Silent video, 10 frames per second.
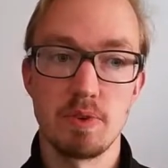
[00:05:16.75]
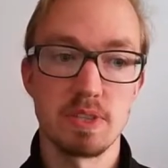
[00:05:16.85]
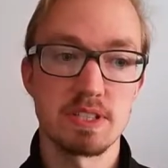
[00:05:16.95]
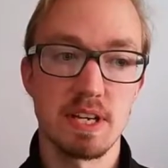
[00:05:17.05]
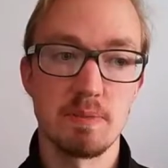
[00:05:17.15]

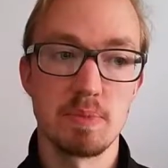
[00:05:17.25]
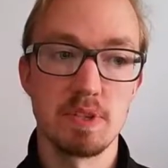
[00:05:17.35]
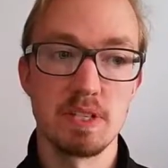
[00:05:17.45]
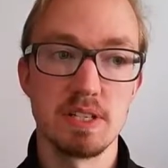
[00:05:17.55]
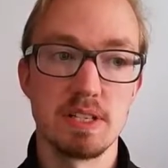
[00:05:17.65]
For
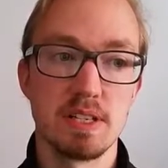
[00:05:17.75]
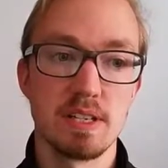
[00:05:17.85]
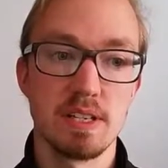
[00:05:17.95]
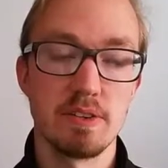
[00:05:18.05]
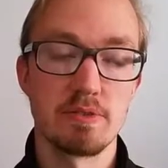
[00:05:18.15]
example,
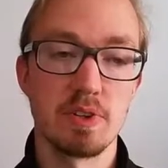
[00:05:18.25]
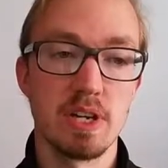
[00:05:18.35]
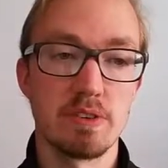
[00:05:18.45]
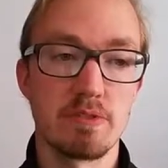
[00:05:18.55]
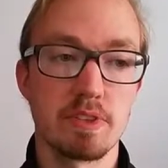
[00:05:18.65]
if
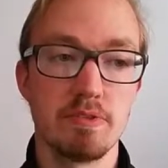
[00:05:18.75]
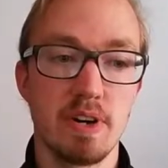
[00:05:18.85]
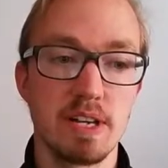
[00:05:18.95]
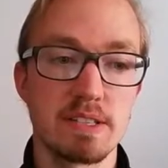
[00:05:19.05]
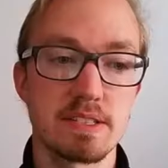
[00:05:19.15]
you have a
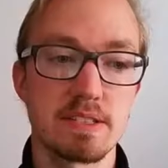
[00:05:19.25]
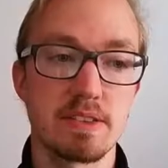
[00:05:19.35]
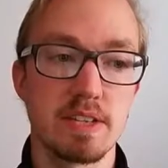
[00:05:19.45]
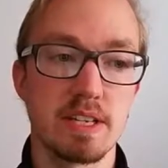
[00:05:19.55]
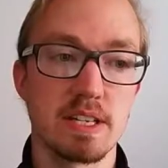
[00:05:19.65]
device
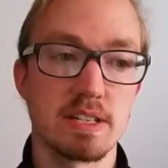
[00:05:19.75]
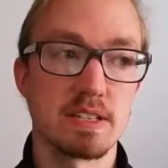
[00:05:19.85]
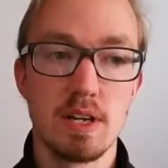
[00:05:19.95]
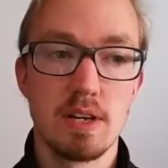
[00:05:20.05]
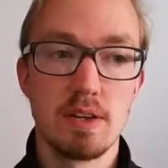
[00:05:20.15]

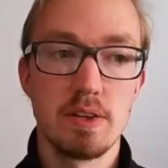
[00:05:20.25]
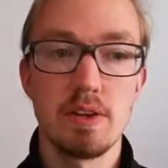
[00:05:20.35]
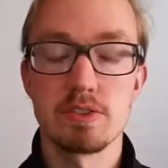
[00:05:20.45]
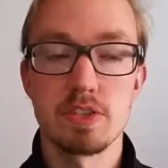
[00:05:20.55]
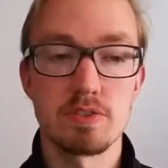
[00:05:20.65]
that,
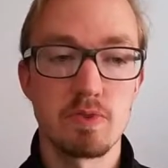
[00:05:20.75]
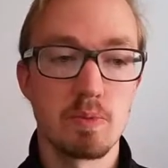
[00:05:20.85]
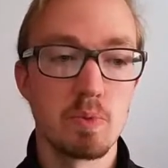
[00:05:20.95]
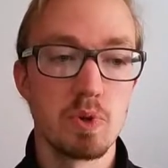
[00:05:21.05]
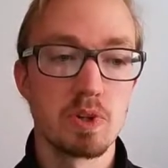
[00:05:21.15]
just
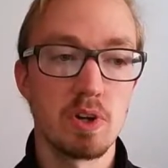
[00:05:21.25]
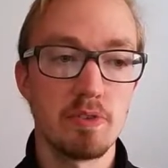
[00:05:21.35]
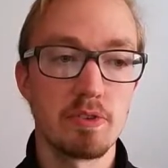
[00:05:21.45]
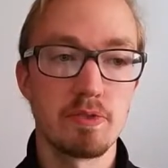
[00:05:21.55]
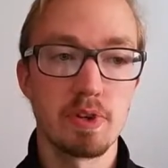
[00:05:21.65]
for brewing
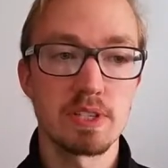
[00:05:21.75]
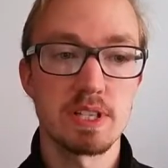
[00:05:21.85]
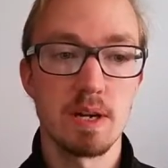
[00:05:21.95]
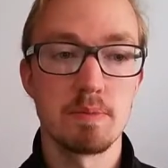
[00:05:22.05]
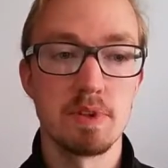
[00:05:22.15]
coffee, for
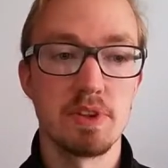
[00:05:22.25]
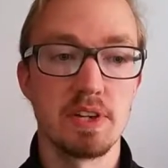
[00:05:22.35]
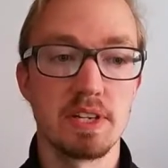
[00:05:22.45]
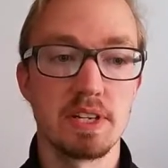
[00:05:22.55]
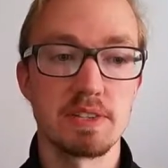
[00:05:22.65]
example,
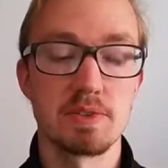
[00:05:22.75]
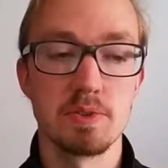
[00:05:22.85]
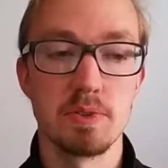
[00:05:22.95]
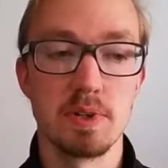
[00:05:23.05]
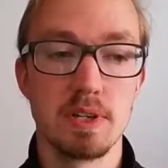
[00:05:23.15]
then it has
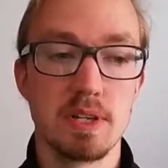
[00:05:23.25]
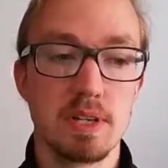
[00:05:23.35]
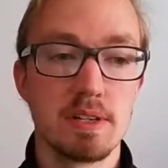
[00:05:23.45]
to